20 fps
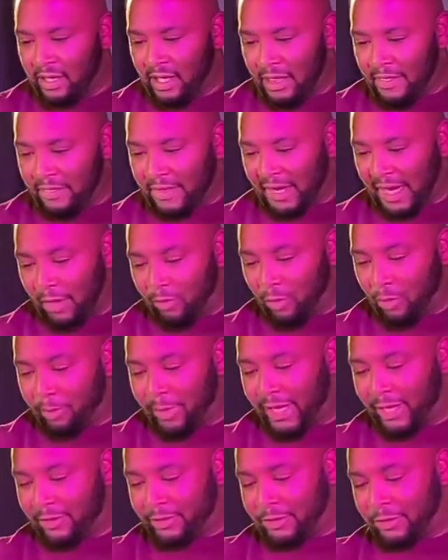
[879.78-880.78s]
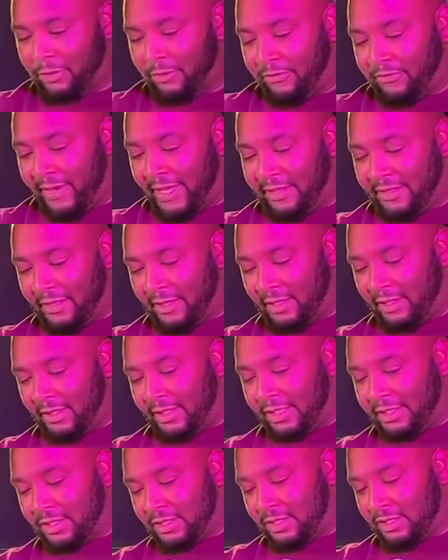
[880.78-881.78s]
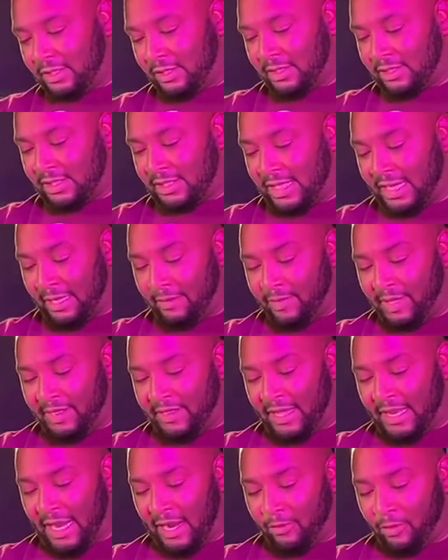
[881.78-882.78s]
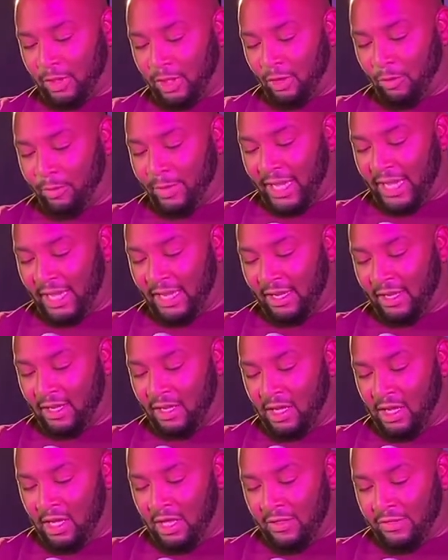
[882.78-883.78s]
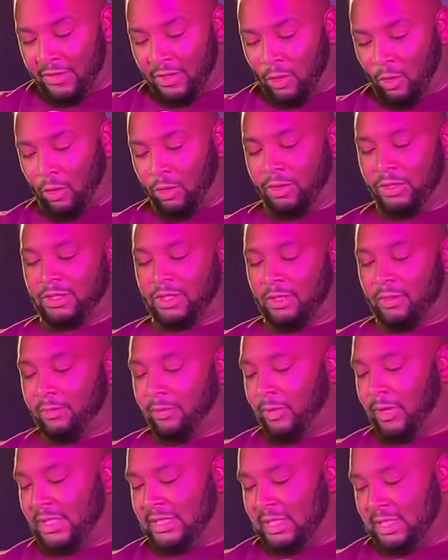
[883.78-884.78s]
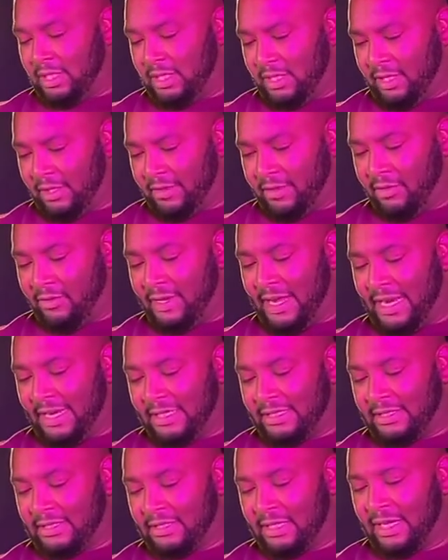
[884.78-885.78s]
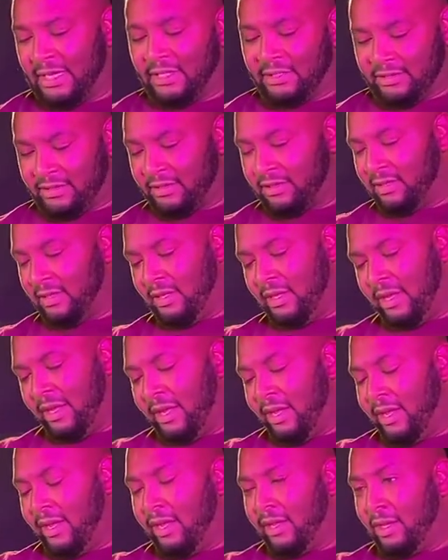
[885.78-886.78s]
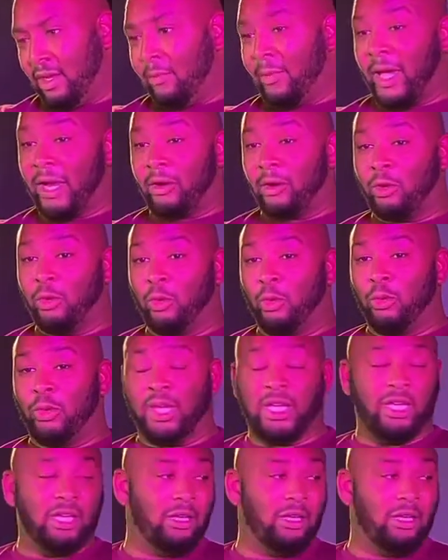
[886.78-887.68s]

that I will bear true faith and allegiance to the same, and that I will obey the orders of the President of the United States, no matter who he